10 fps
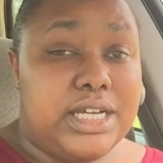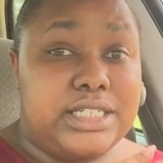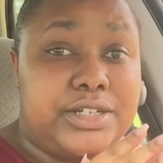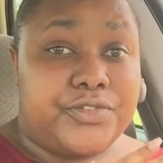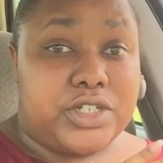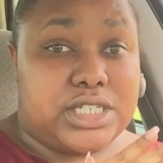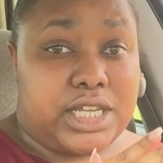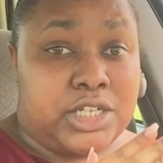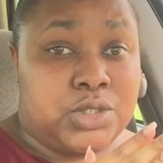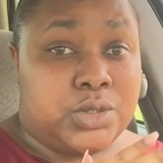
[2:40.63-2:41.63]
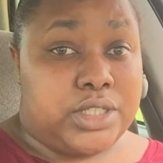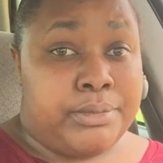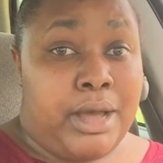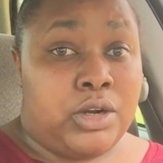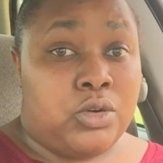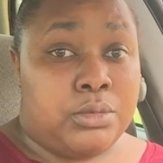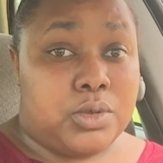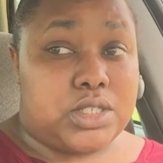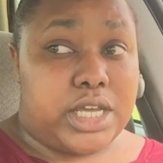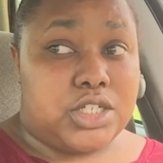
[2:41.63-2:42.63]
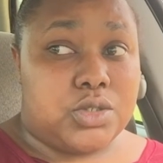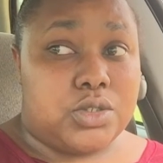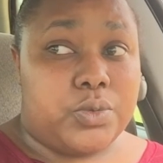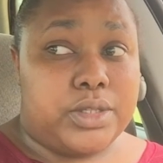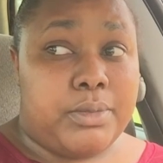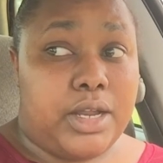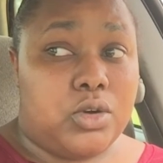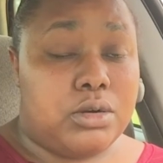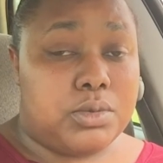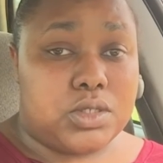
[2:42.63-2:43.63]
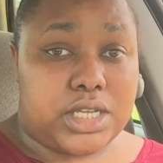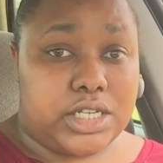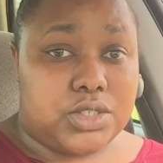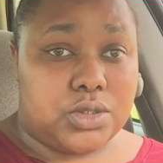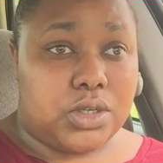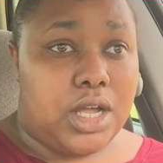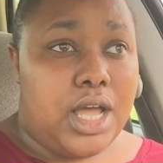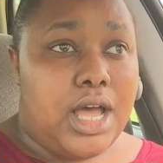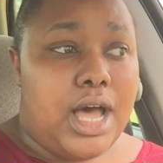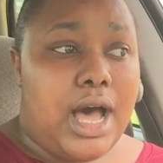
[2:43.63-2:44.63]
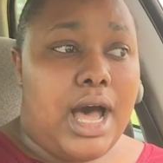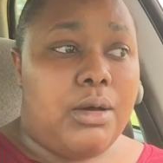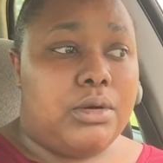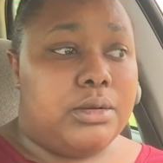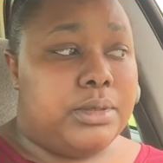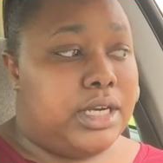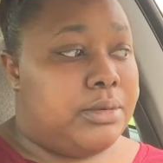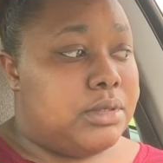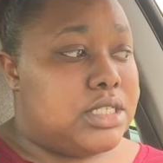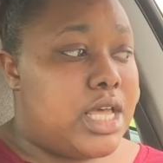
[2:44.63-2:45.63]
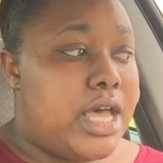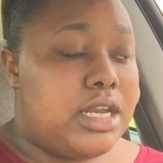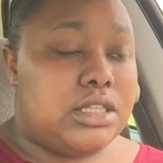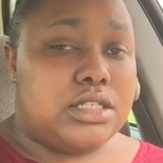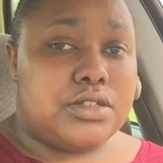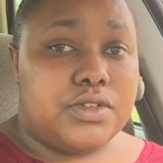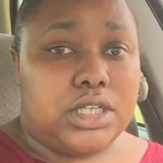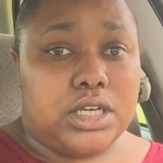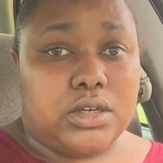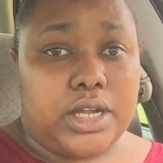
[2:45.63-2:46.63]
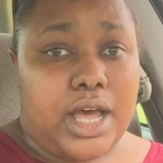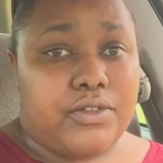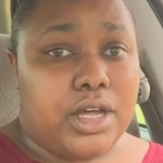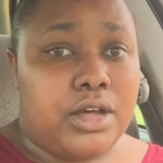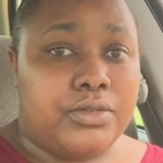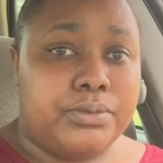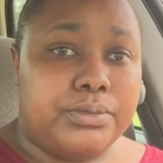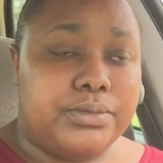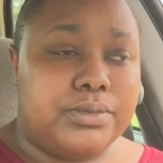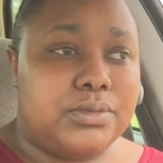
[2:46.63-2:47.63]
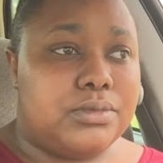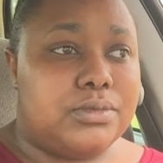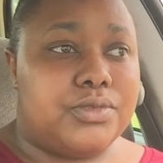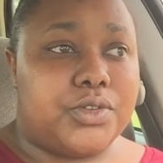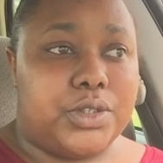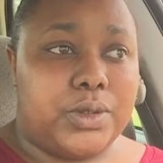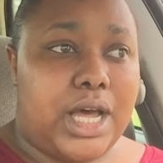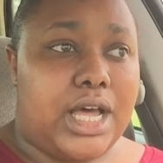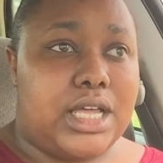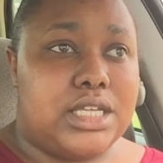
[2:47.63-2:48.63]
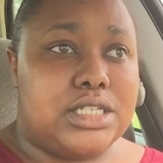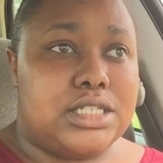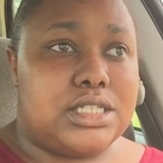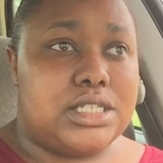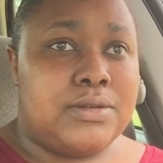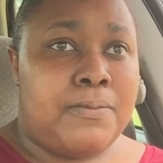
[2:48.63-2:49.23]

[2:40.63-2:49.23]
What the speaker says: a different schedule than my normal schedule. With my normal schedule, I would have been able to edit this video, have it up for you guys